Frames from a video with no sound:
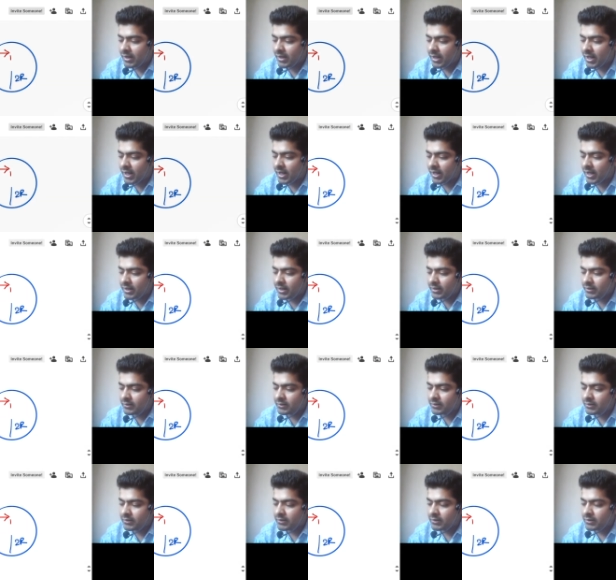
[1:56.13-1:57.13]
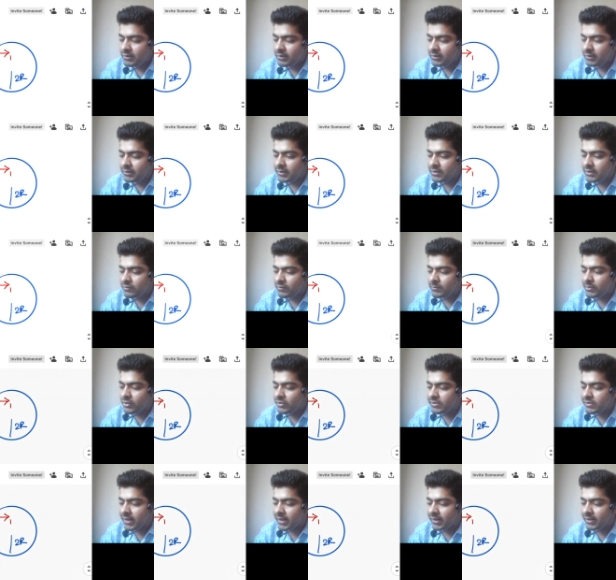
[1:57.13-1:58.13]
and this will be your
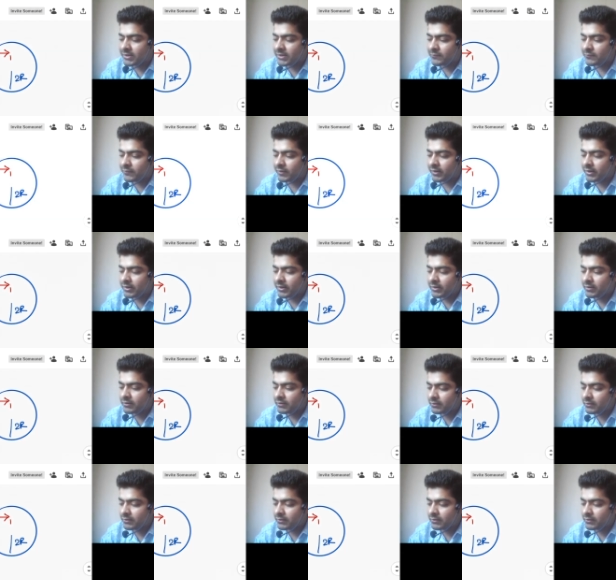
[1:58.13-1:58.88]
second sphere,